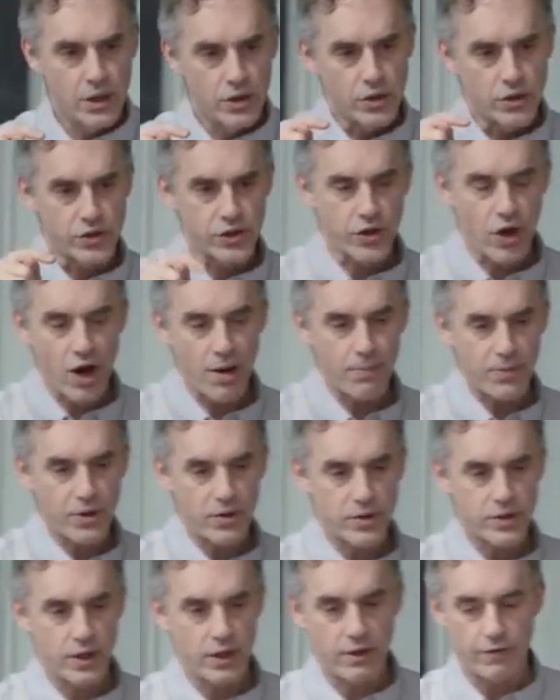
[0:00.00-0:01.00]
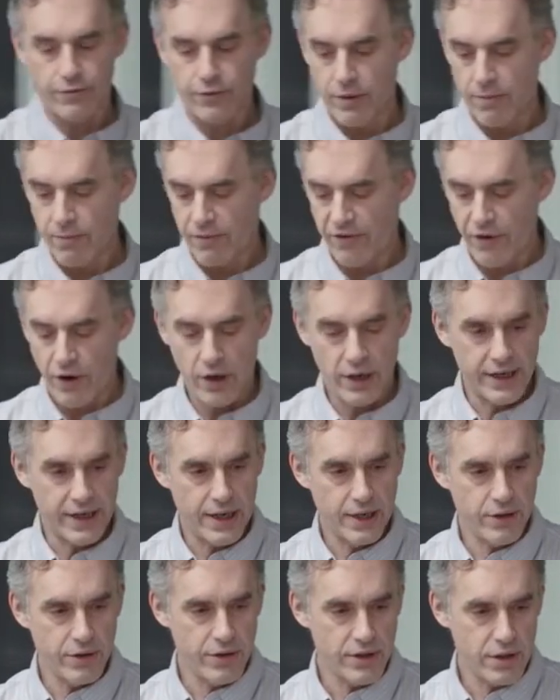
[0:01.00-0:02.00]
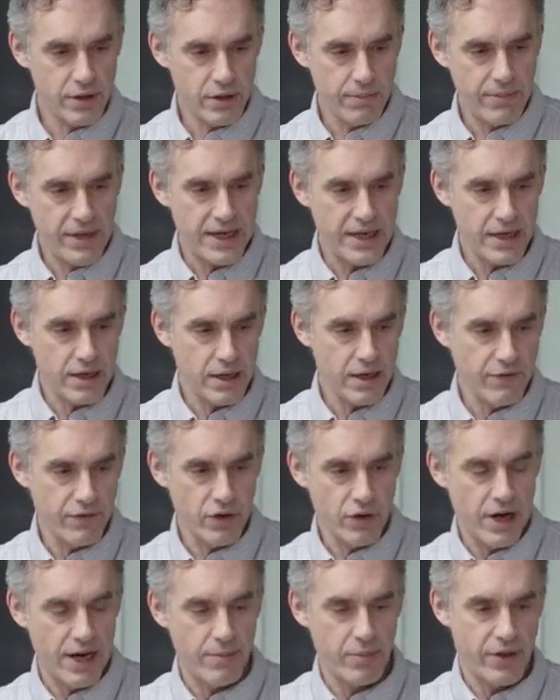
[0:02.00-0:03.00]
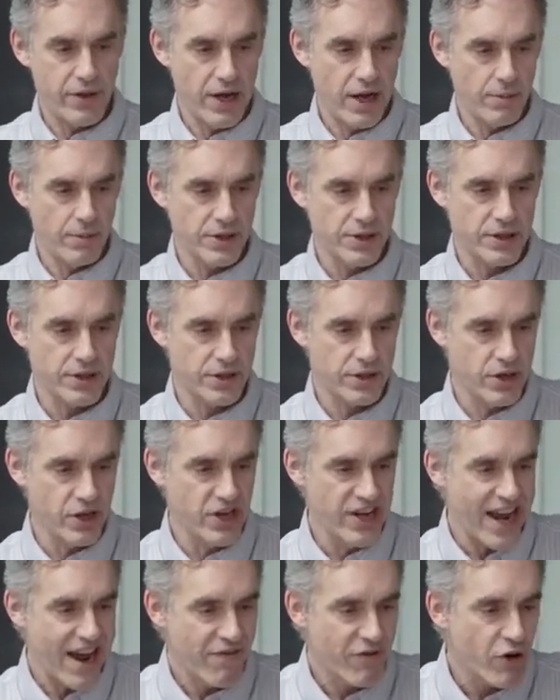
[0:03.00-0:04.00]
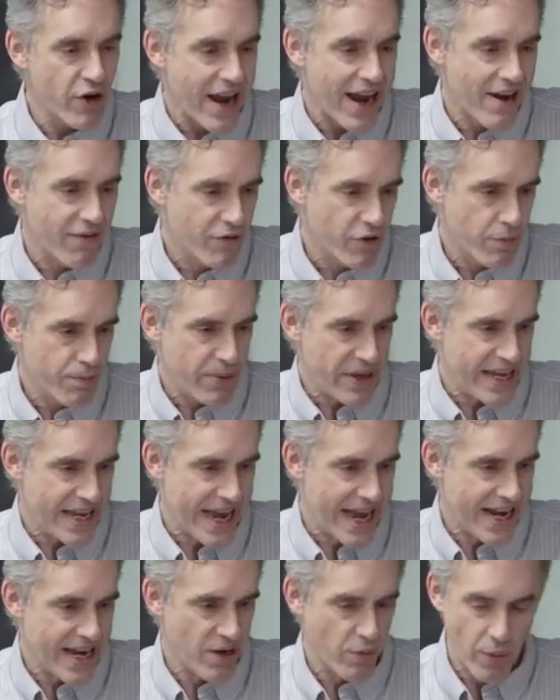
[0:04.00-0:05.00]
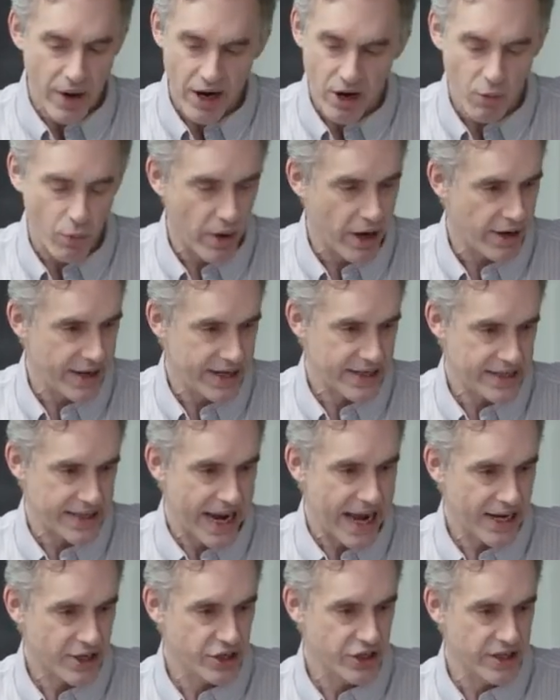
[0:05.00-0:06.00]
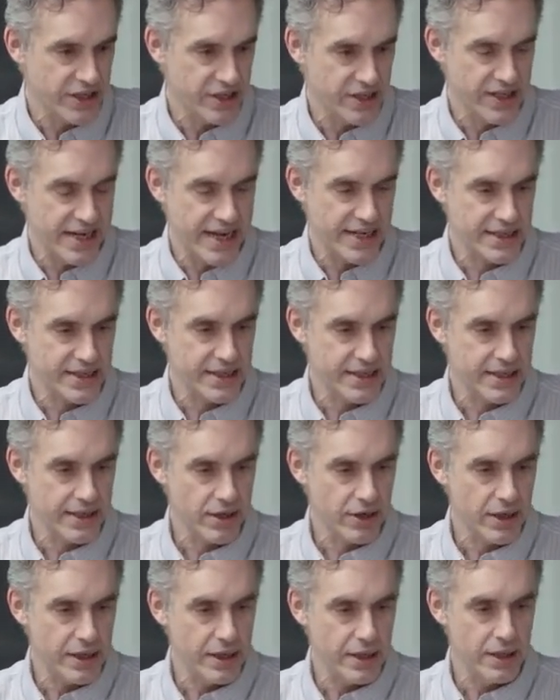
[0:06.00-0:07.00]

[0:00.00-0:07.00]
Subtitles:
to stop yourself from falling under the dominion of your hypothalamus is to never ever be anywhere where its action is necessary,